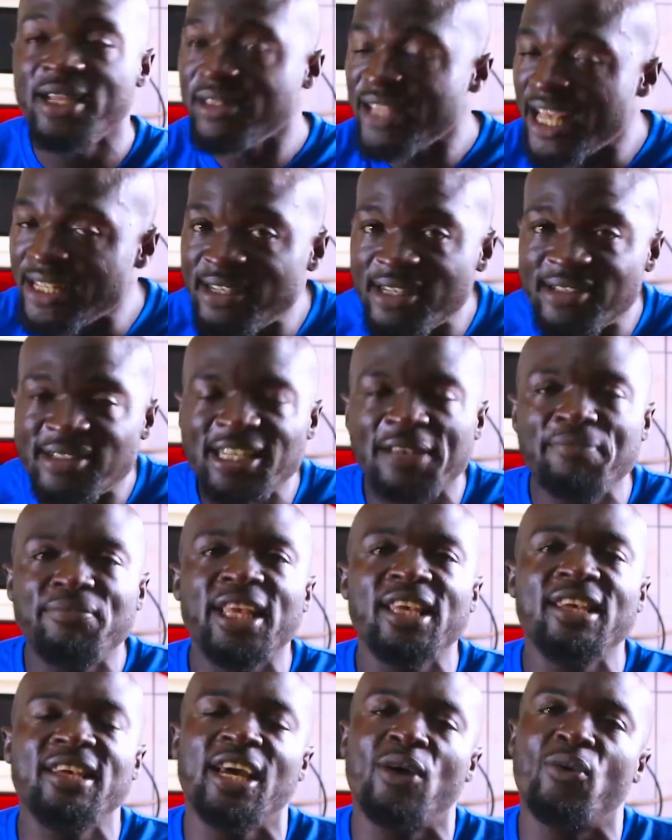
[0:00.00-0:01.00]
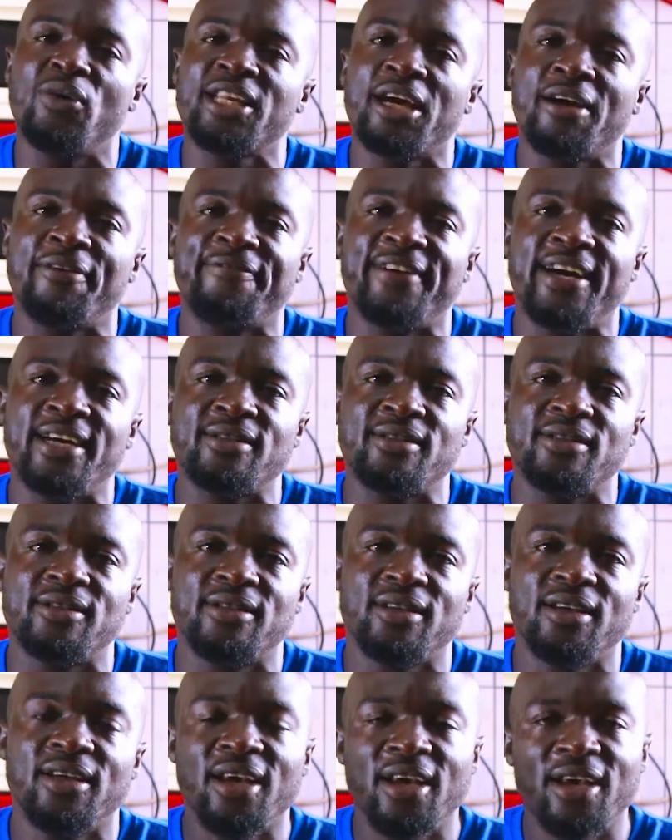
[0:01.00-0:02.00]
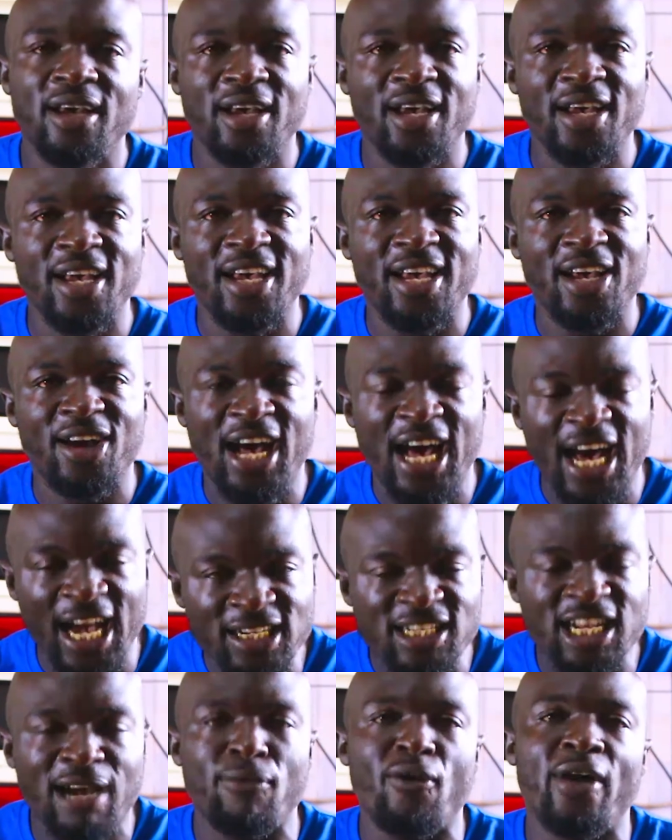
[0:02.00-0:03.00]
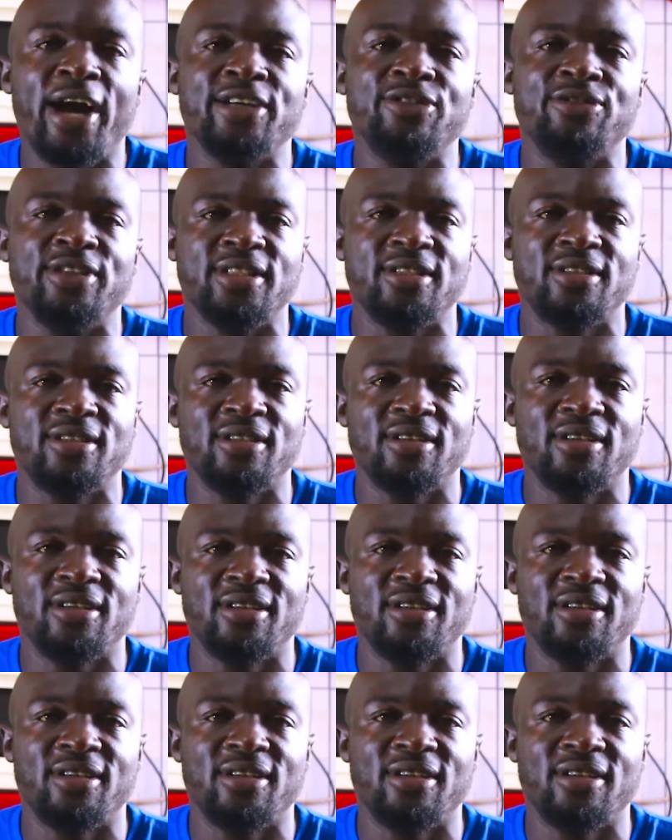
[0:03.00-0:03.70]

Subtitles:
It's the same thing here with our fats and carbohydrates.